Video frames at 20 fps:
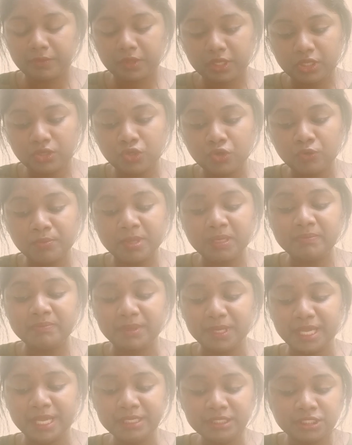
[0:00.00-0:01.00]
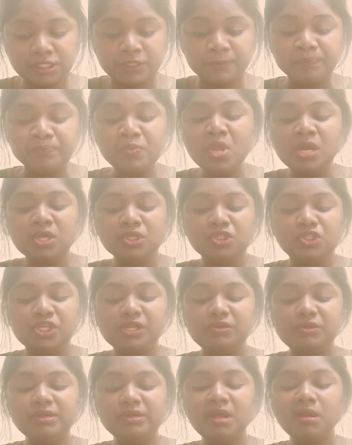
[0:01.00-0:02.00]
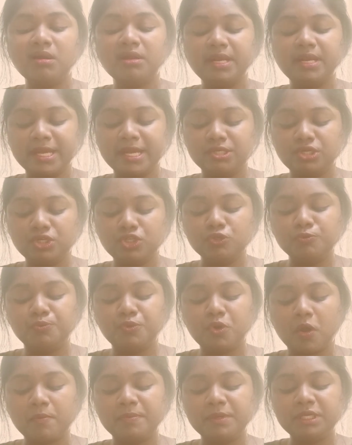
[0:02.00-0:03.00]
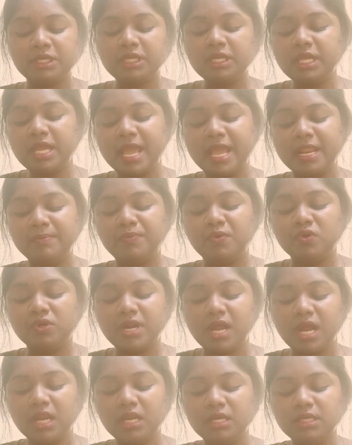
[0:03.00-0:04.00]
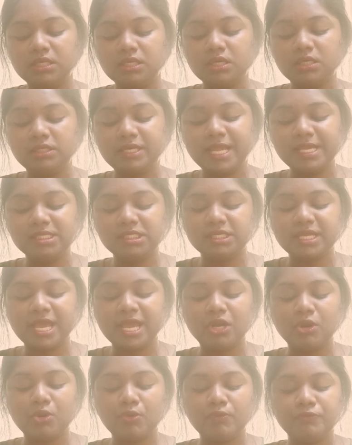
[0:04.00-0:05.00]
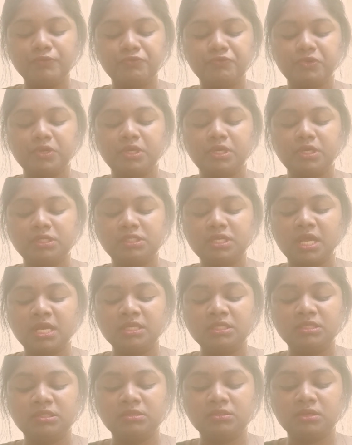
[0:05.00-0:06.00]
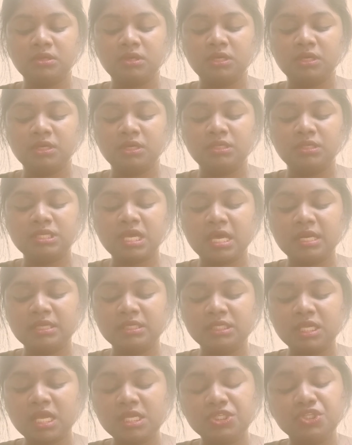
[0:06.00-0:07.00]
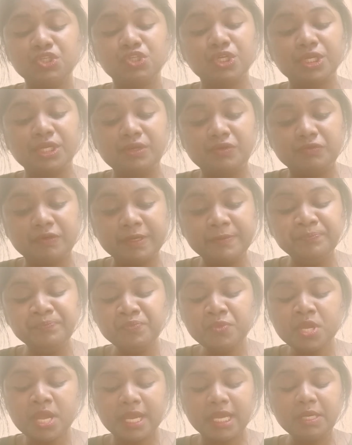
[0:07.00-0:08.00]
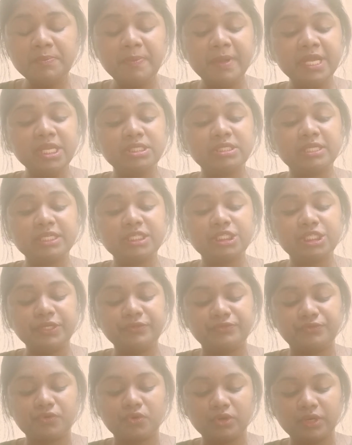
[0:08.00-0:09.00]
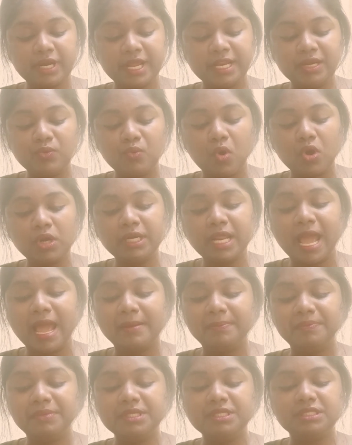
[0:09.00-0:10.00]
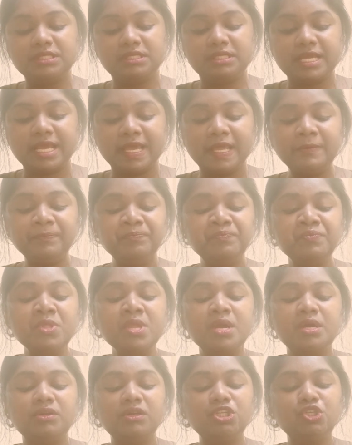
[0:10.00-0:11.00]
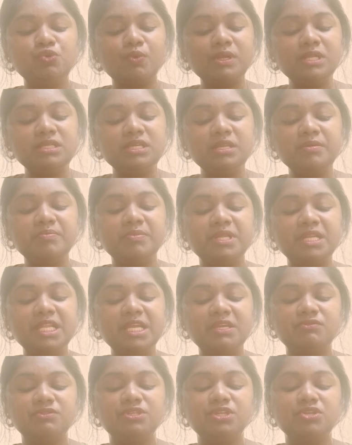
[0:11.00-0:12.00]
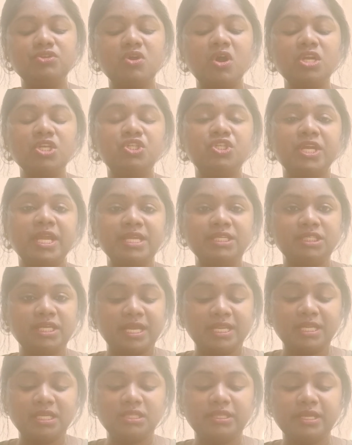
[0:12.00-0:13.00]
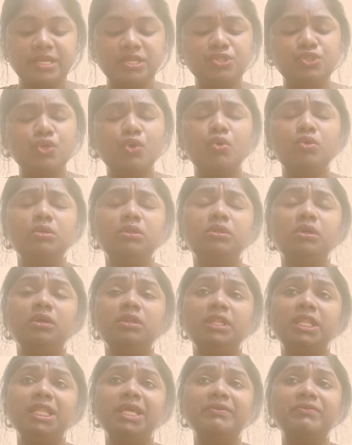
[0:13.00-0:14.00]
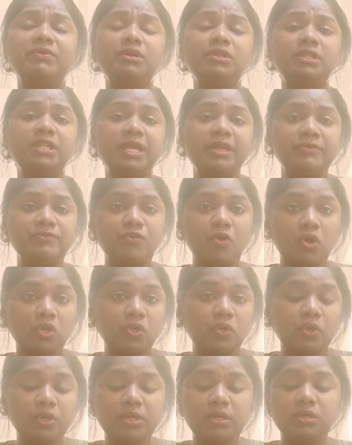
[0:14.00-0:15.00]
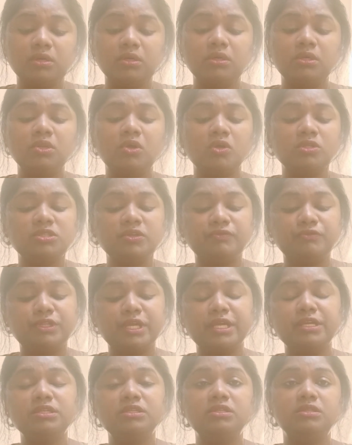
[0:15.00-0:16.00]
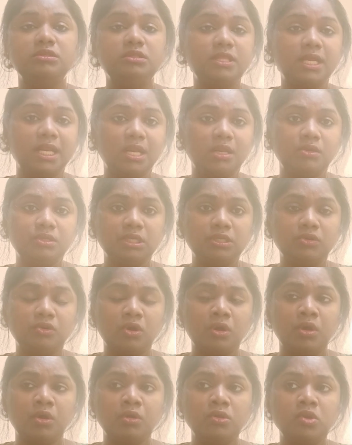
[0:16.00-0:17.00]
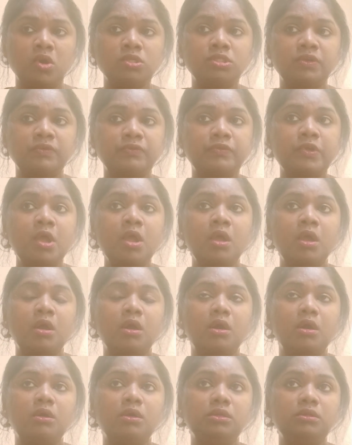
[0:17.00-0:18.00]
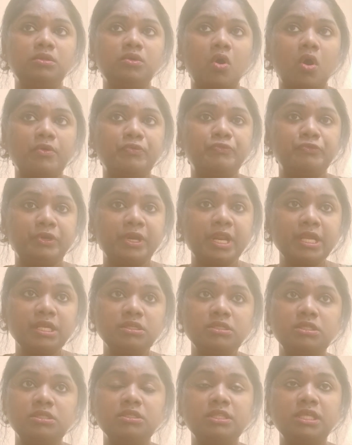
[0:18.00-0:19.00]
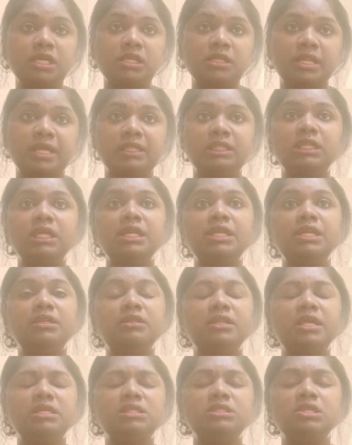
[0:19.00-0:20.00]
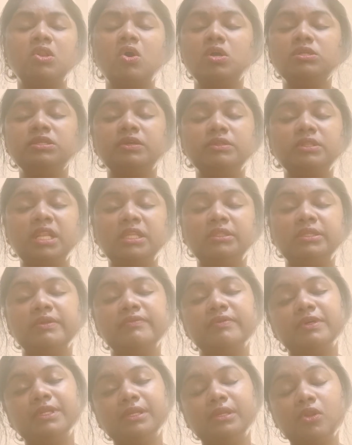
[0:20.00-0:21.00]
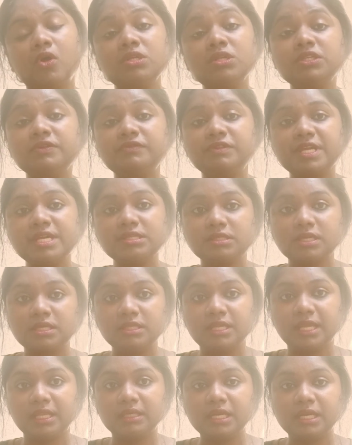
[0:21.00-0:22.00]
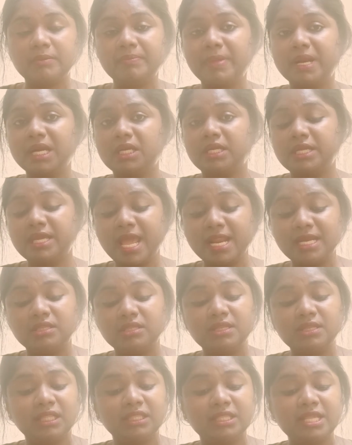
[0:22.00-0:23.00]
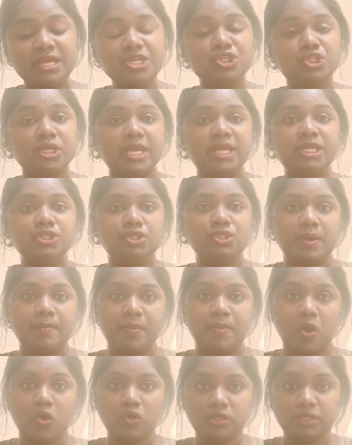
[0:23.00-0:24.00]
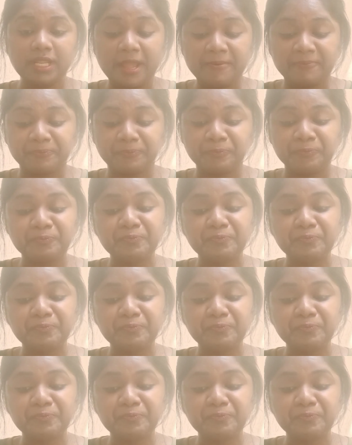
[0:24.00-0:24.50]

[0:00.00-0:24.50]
human beings. Children are connected to property, and Purna takes care of Sarasa's children in page 64. And what happens there? Rituals and beliefs did not change anything. So they followed lots of things, that lots of offerings that they did. There were lots of things that they did, but yet nothing changed about them